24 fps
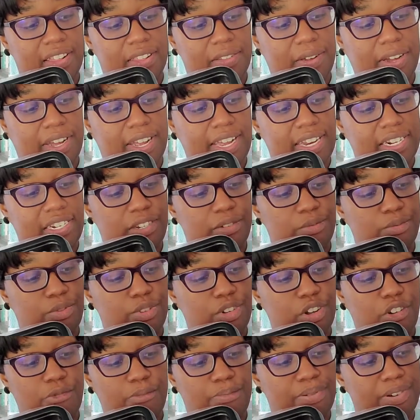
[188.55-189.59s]
So I guess you
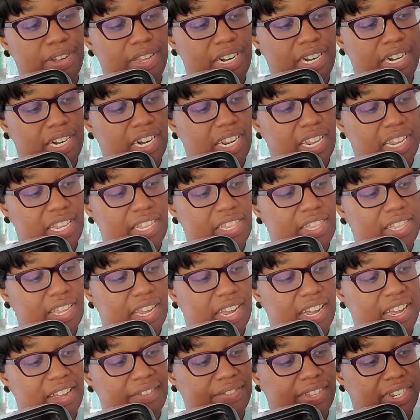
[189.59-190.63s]
don't put it in
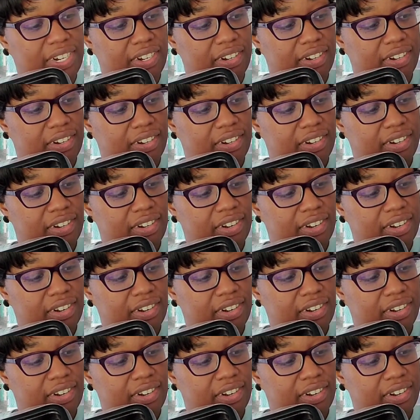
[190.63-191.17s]
the oven.